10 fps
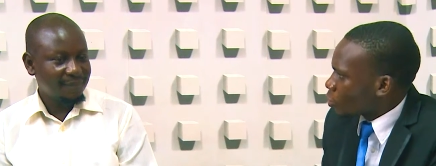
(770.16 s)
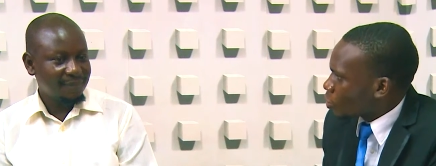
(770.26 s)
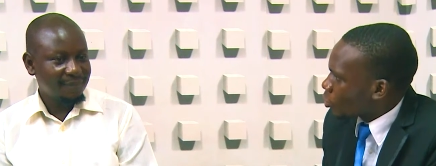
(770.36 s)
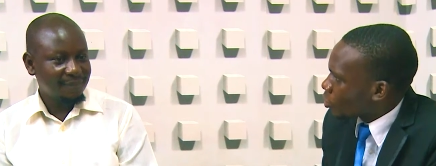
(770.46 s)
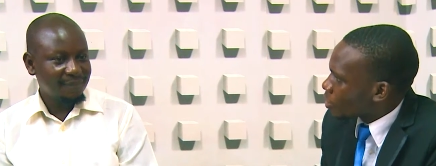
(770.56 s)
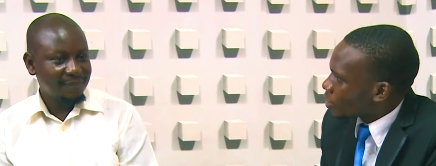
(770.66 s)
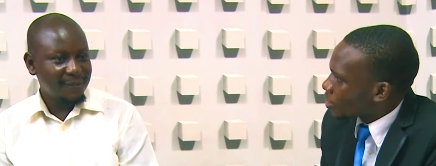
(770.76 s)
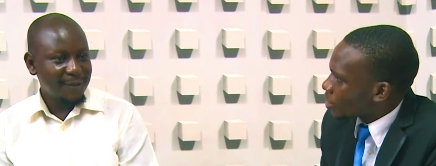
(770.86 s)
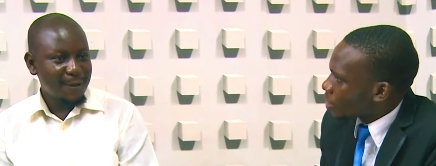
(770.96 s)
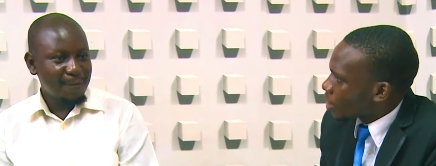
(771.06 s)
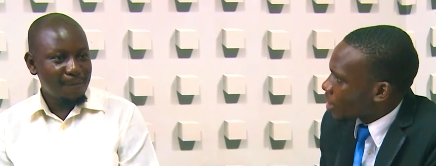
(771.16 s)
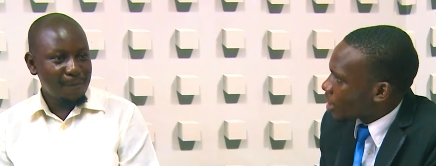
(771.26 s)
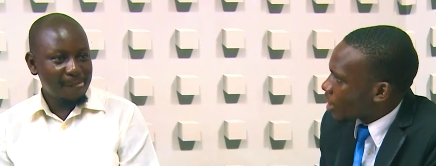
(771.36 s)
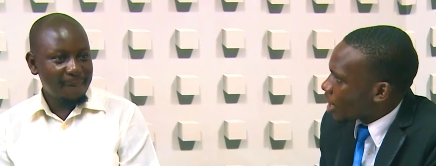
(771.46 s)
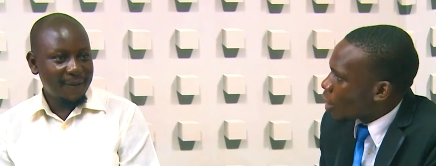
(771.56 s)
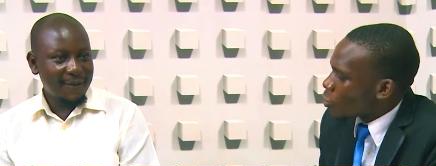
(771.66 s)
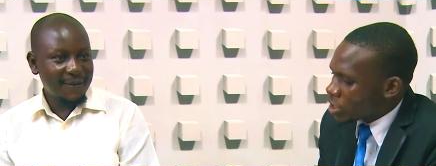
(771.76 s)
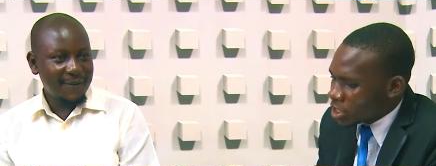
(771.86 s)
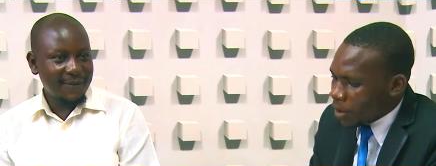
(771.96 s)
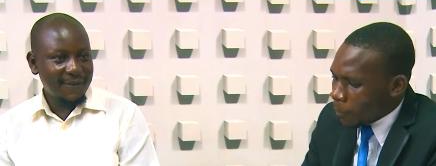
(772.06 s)
Speaker 1: you know. How
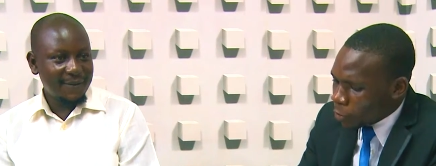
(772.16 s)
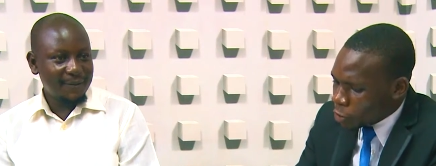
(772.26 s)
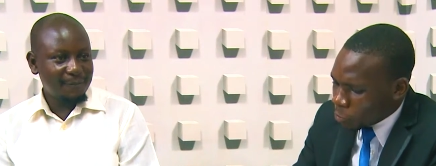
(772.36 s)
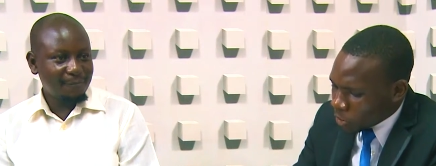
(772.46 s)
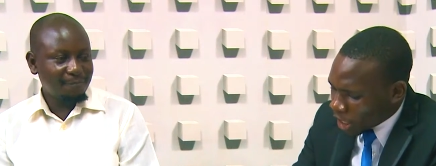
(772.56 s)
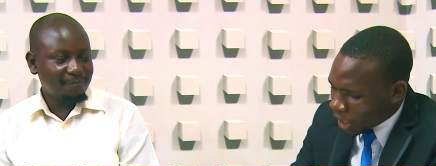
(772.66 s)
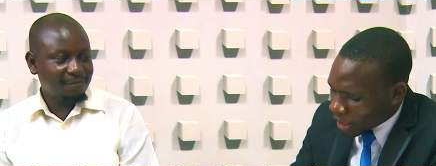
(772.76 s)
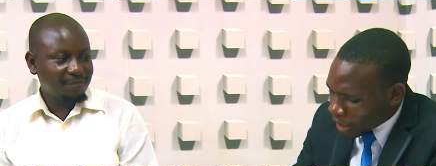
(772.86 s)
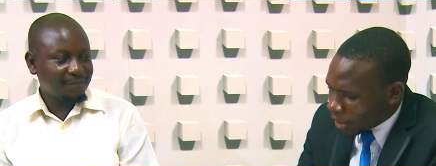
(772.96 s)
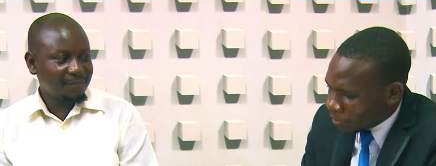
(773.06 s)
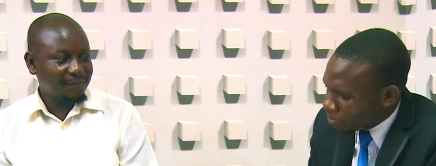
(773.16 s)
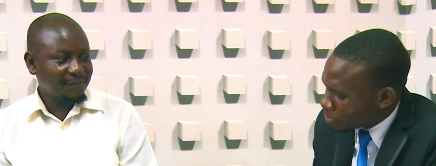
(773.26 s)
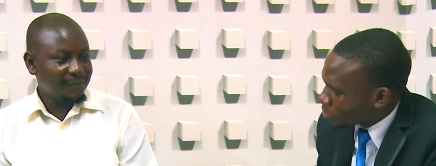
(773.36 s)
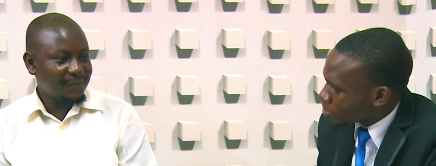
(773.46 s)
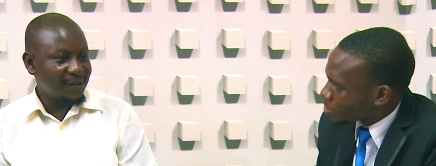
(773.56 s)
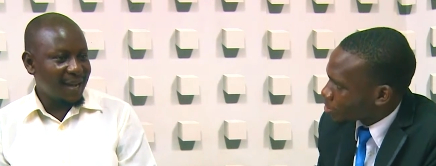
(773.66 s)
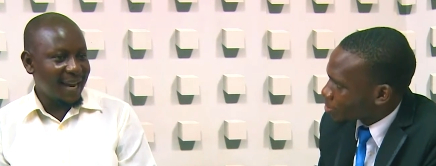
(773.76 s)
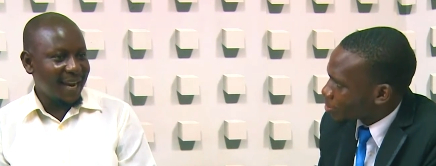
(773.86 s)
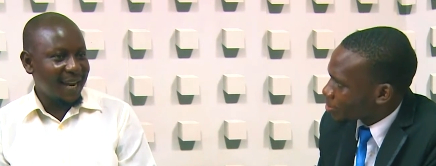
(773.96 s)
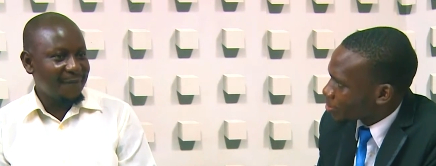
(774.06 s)
is it supposed to be done there?
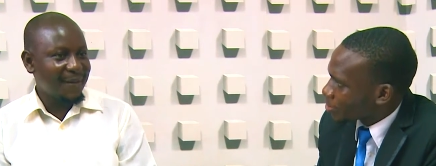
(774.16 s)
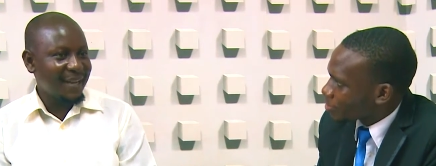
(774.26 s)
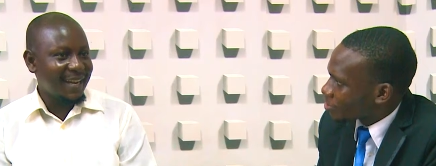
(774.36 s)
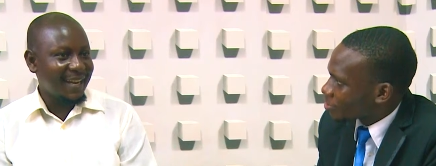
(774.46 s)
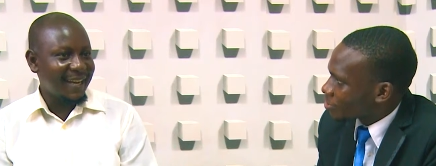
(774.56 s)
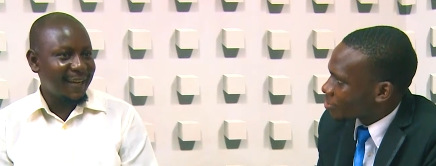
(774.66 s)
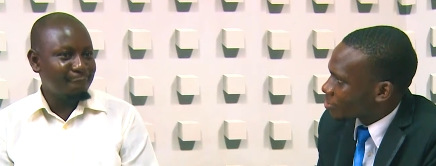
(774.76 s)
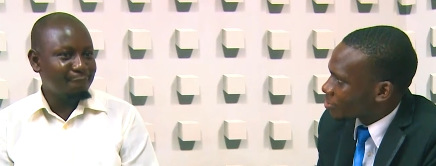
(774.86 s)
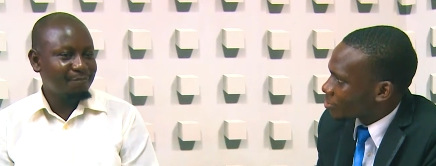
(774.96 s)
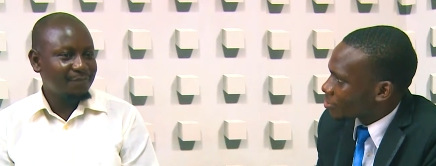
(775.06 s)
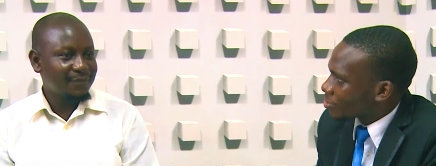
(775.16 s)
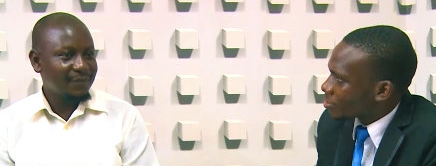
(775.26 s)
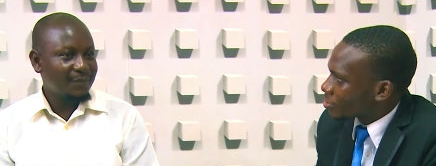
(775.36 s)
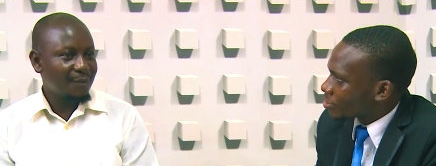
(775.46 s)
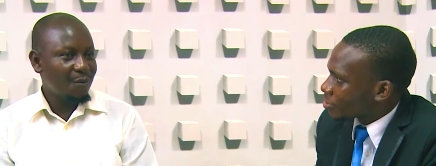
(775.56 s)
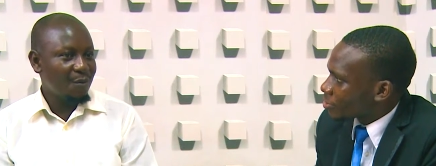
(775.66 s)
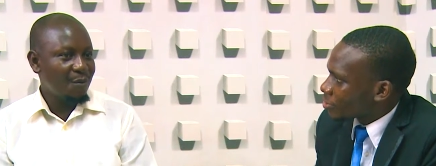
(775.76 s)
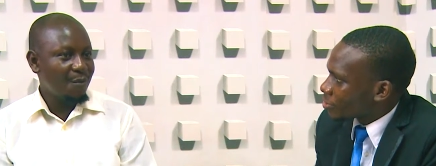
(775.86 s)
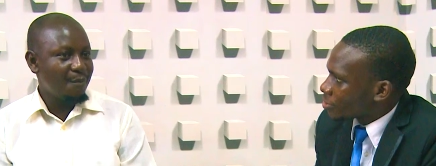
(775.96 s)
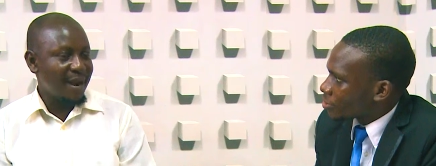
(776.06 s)
I think um,
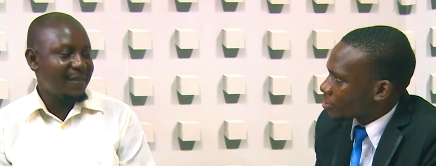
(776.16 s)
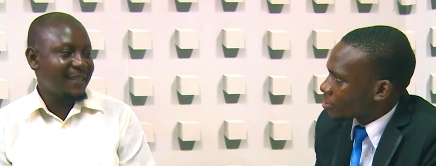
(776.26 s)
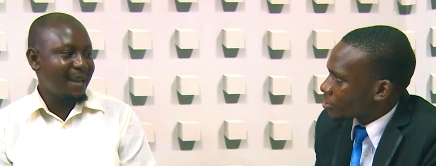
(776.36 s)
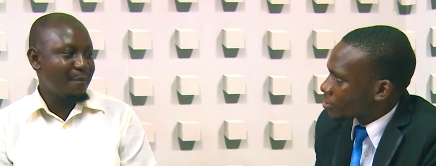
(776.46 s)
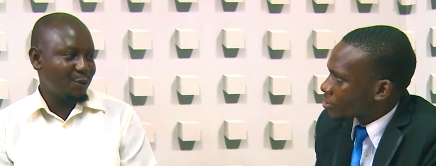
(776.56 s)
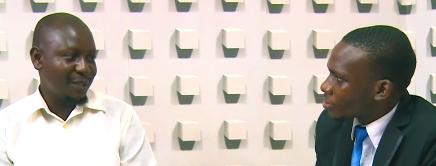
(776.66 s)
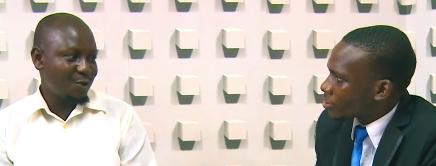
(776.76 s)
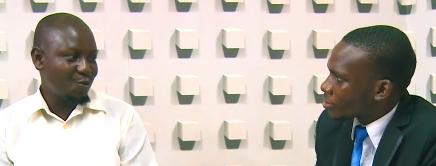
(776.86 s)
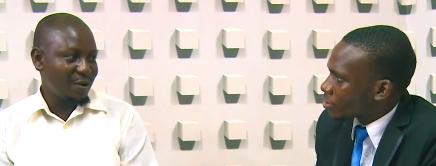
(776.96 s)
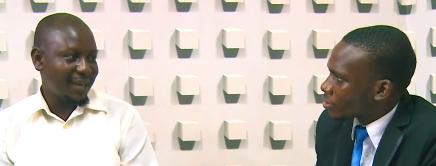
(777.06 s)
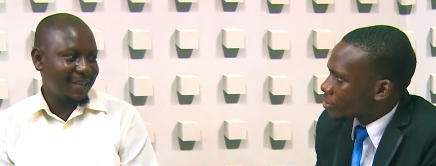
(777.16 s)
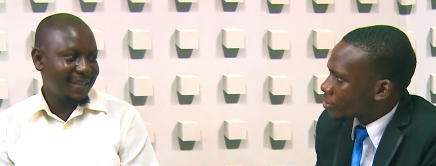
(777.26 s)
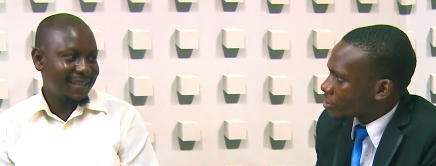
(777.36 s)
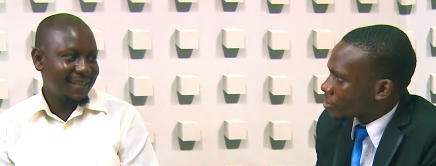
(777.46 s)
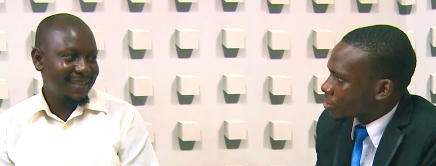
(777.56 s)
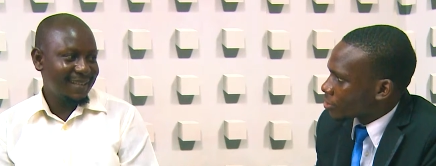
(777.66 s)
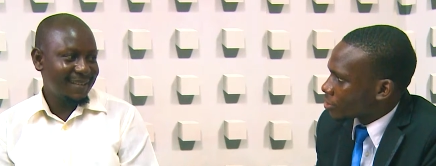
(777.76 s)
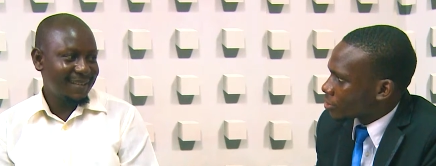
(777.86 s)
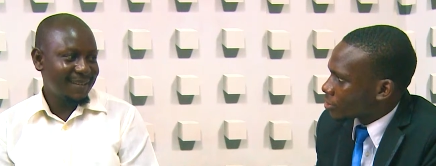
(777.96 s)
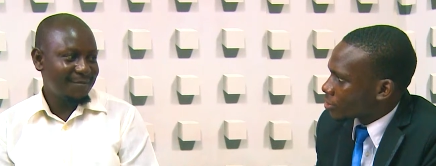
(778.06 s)
Speaker 2: by the time I was in school, mm-hmm.
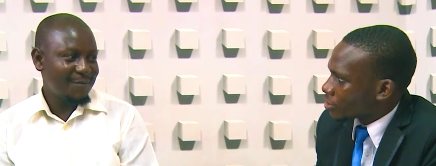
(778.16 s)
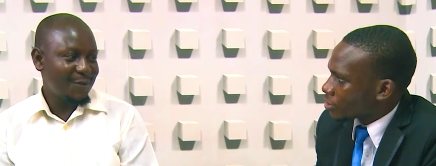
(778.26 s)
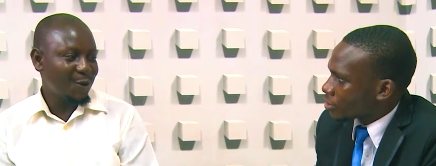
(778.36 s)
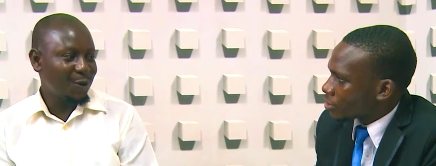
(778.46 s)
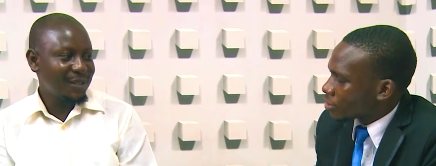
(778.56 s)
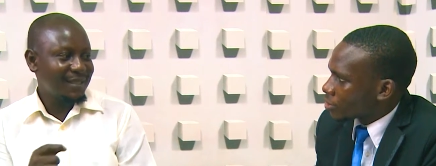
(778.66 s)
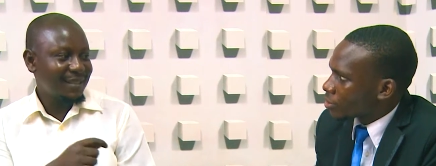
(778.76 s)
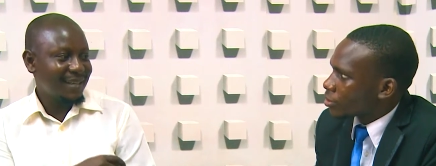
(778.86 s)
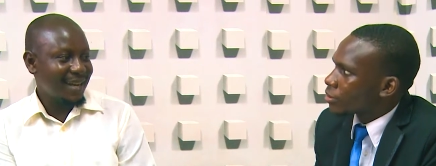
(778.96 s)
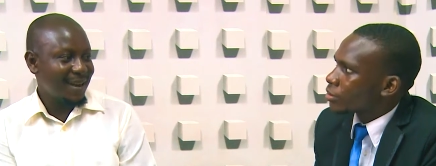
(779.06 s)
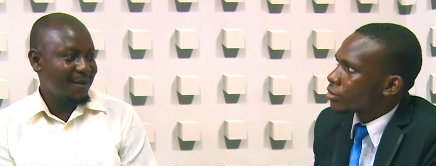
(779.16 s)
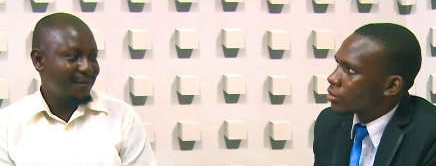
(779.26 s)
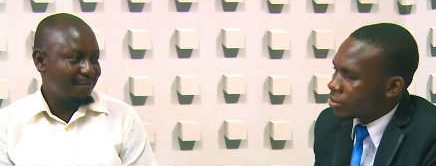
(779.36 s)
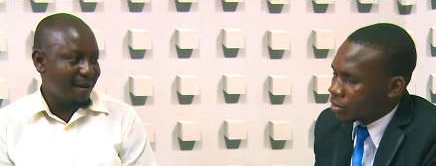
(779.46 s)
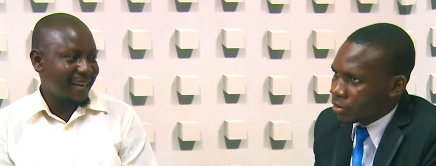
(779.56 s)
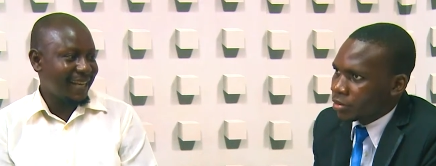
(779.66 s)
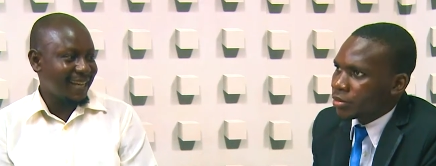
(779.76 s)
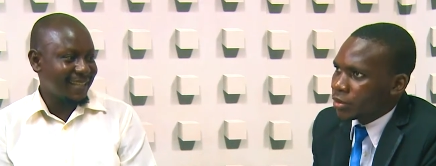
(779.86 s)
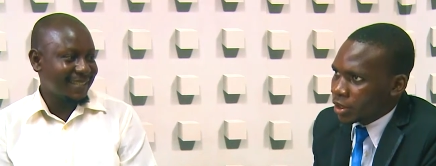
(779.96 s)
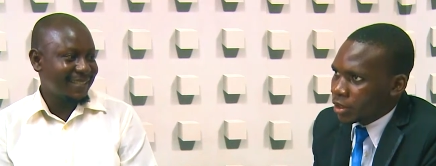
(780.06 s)
those back
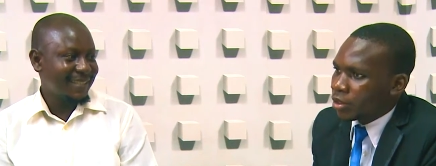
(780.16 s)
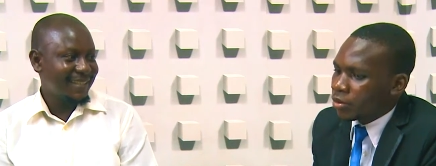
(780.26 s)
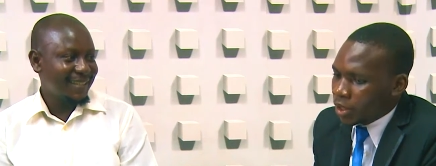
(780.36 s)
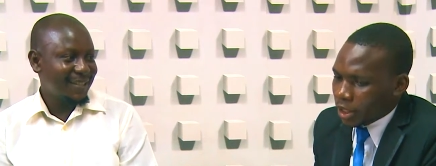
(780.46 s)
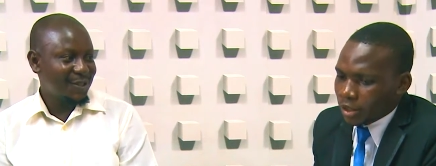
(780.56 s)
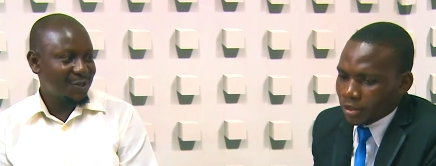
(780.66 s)
years, right?